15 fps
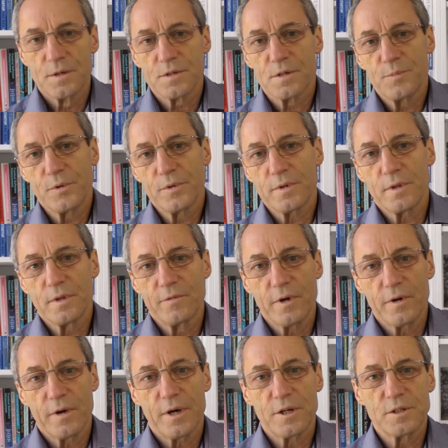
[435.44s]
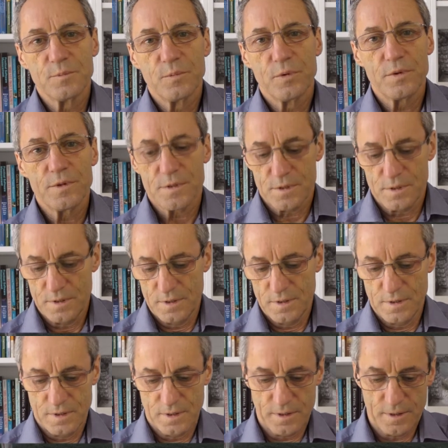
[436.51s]
Supporting the variation points,
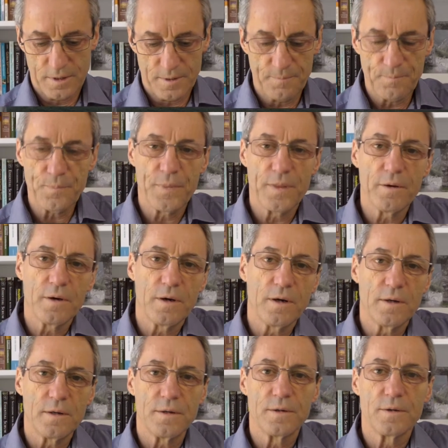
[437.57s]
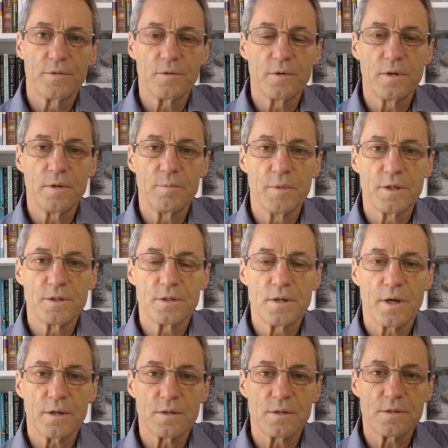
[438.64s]
um, there are three major
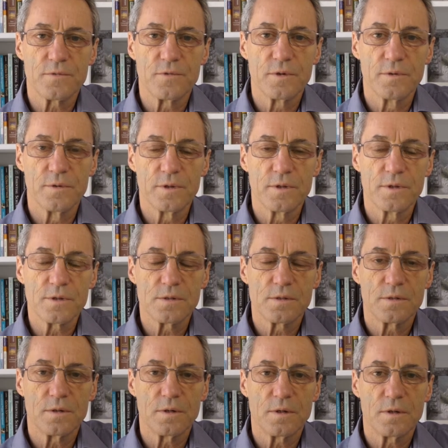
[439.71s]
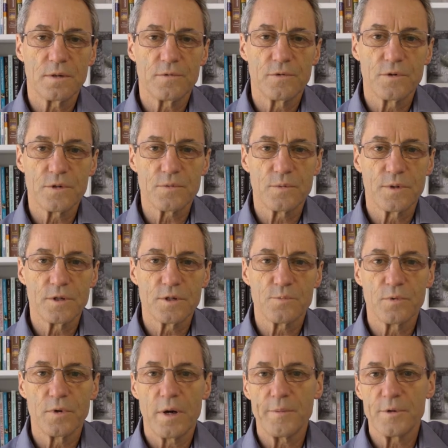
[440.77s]
tactics for doing this. Uh, first one is
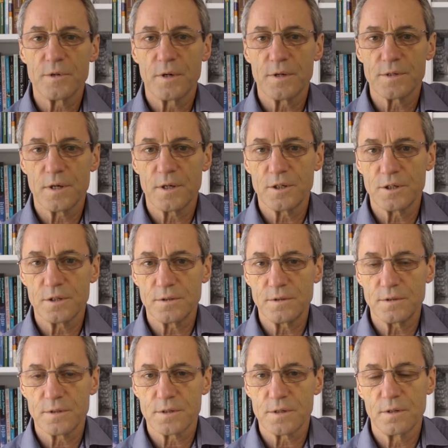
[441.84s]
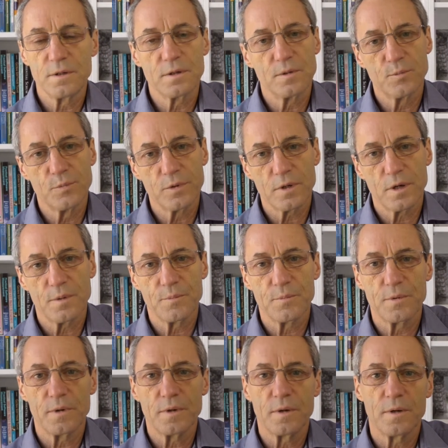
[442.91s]
parameterization, so you can put up
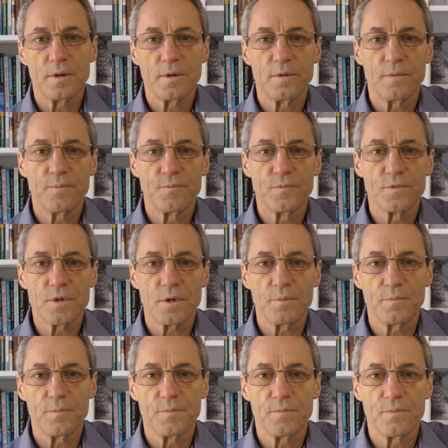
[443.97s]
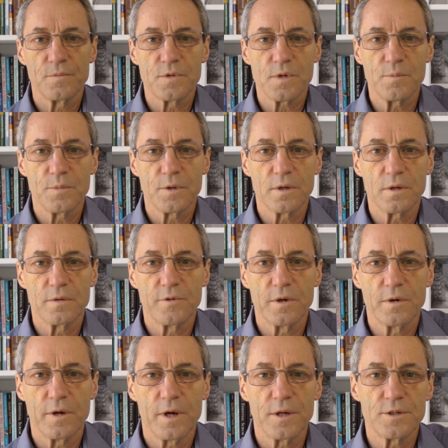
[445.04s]
uh, some, some particular
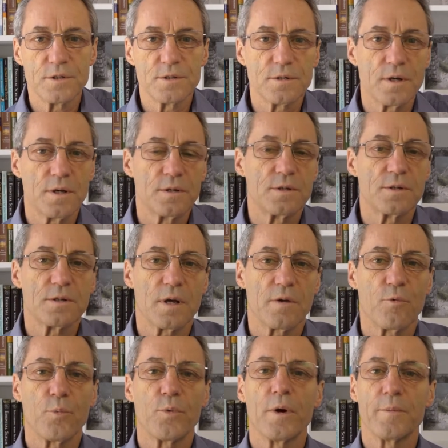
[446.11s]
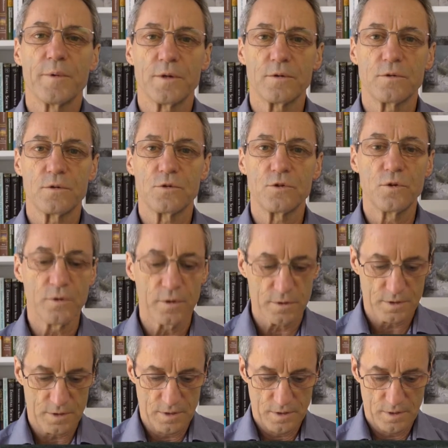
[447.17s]
variations and just have a parameter to tune it.